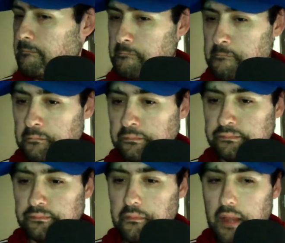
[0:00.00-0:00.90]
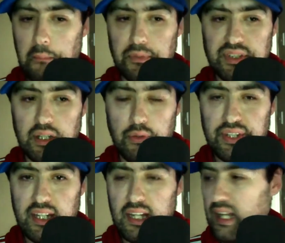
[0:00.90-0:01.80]
And like I say, so
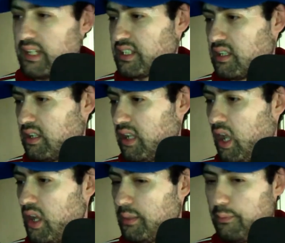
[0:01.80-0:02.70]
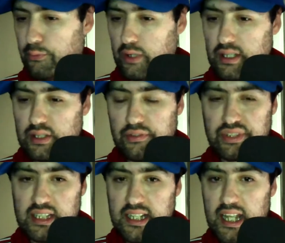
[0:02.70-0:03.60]
obviously that's car number 3 is
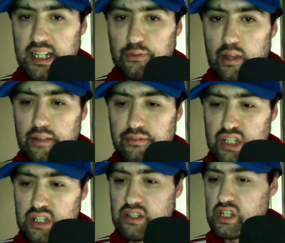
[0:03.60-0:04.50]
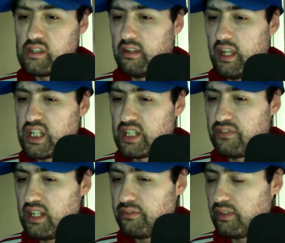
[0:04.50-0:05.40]
obviously the 85
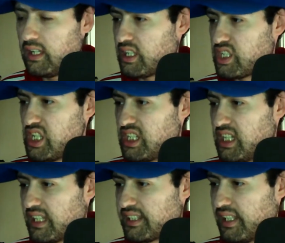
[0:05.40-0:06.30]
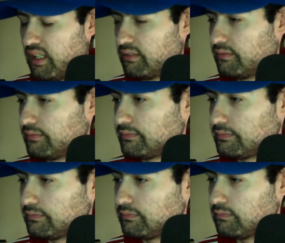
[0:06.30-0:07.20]
HSV VS GTSR,
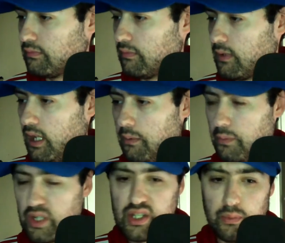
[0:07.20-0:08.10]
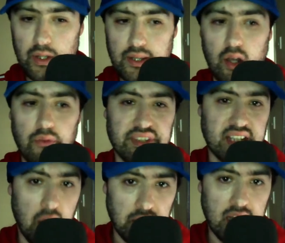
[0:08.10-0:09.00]
which one that
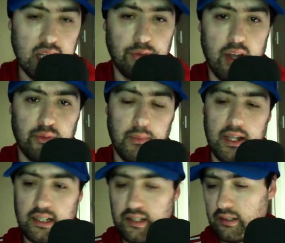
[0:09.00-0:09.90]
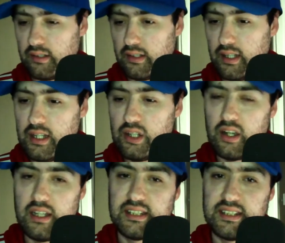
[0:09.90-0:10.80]
obviously only 85 were made in
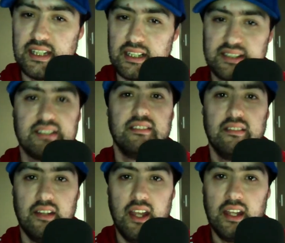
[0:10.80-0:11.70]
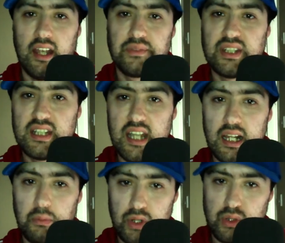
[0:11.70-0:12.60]
96 and comes in
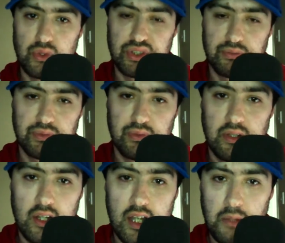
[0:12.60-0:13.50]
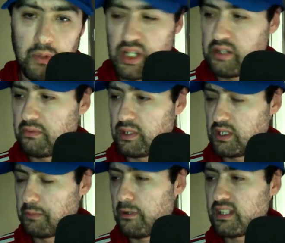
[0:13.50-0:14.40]
yellow, which
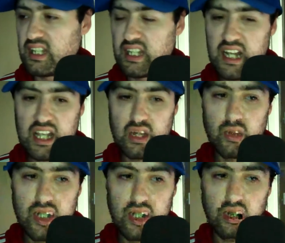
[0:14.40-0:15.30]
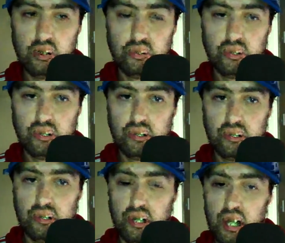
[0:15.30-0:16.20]
surprisingly the actual yellow
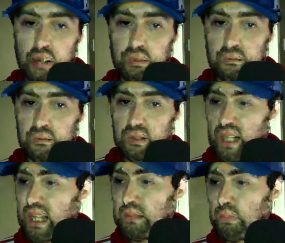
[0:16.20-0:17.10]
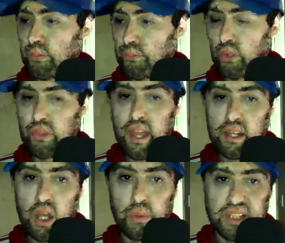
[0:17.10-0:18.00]
name for that
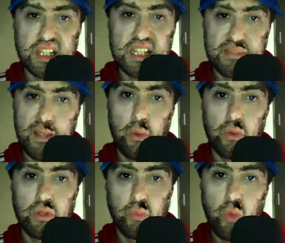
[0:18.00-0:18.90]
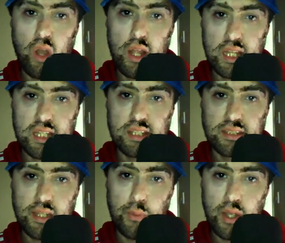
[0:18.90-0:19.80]
car was actually spelt
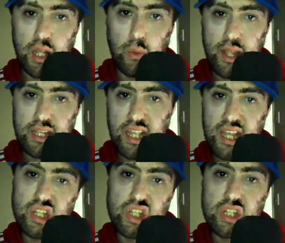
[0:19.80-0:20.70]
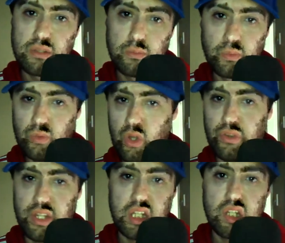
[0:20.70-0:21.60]
YELLAH, not
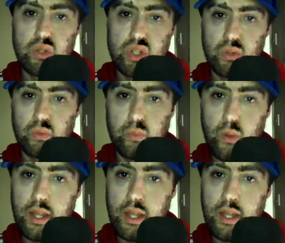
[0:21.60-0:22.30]
the usual YELLOW.